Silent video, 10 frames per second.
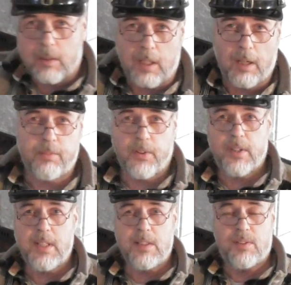cover
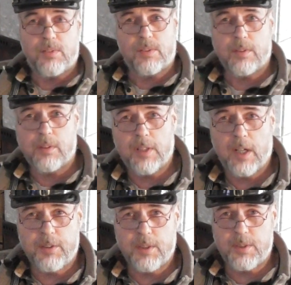these
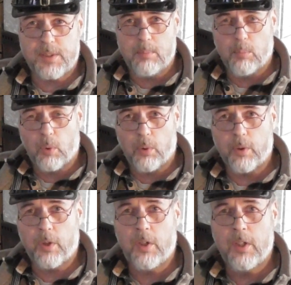guns in
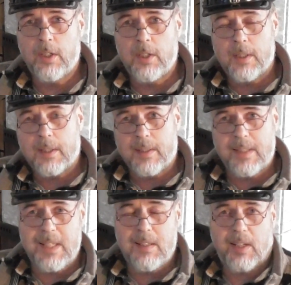more
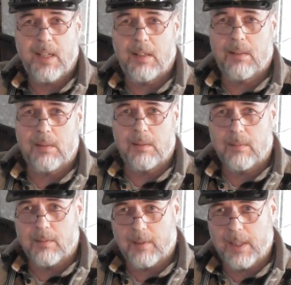detail
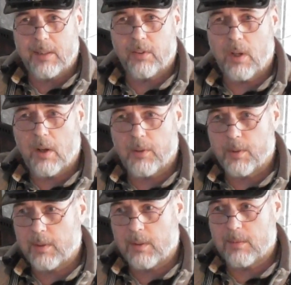later
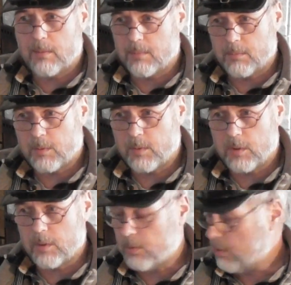on.
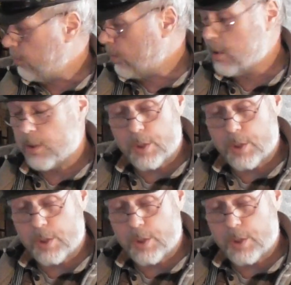We're gonna